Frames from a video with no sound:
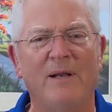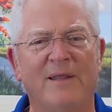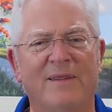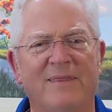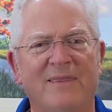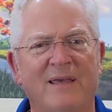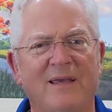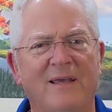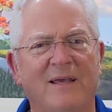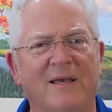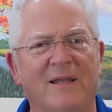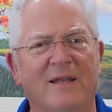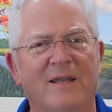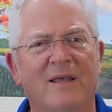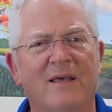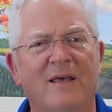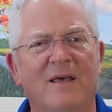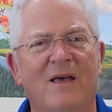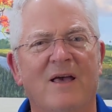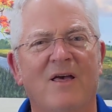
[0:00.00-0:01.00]
me to thinking,
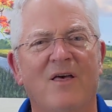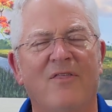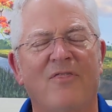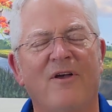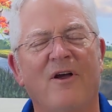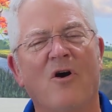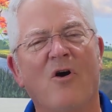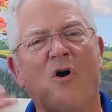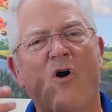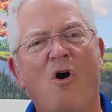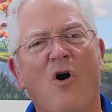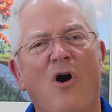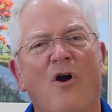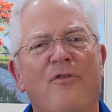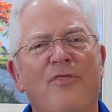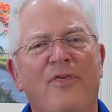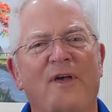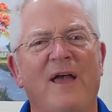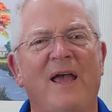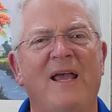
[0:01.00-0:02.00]
there
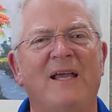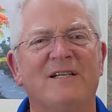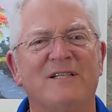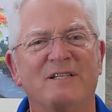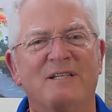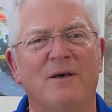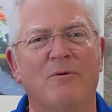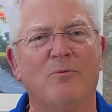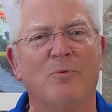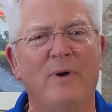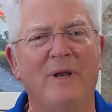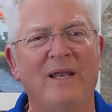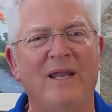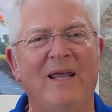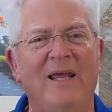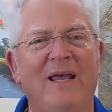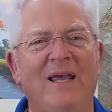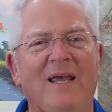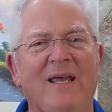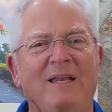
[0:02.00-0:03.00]
are things that we
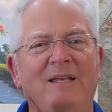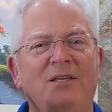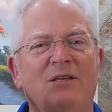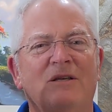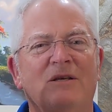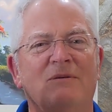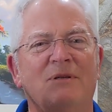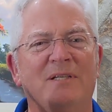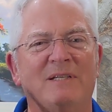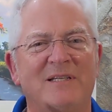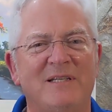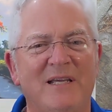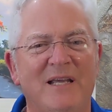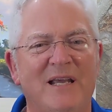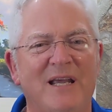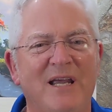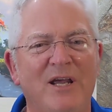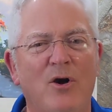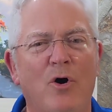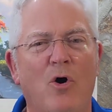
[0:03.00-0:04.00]
need to
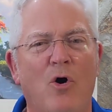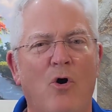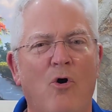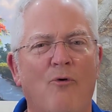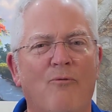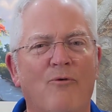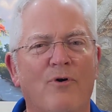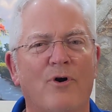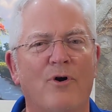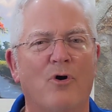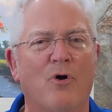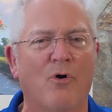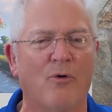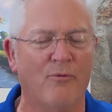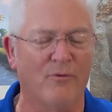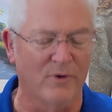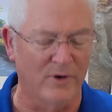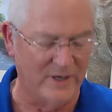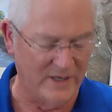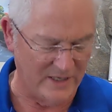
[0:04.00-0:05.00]
see over and
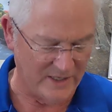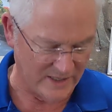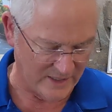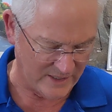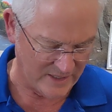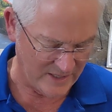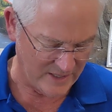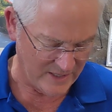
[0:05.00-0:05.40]
over again